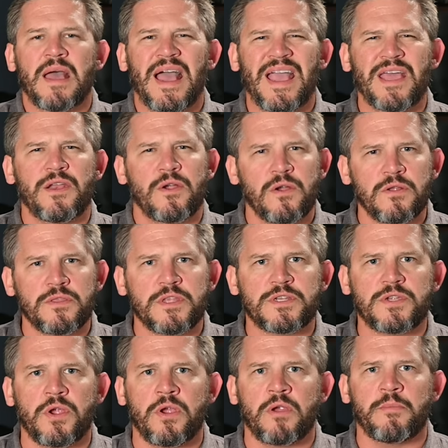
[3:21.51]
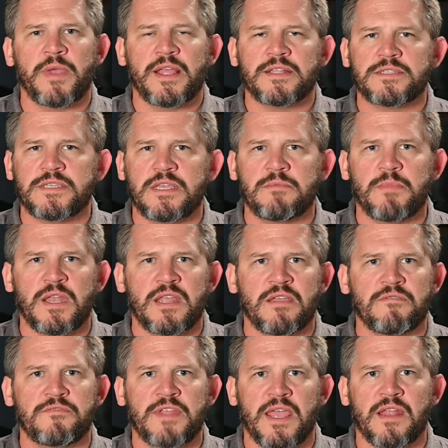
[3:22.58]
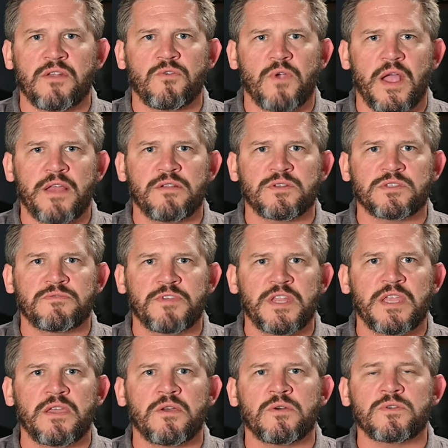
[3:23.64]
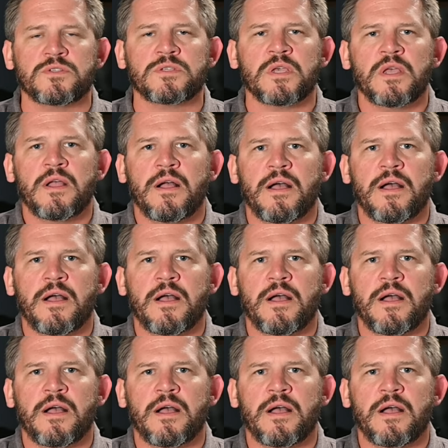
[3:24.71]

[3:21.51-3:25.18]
I had heard the term, I had seen many of Dan Grider's videos,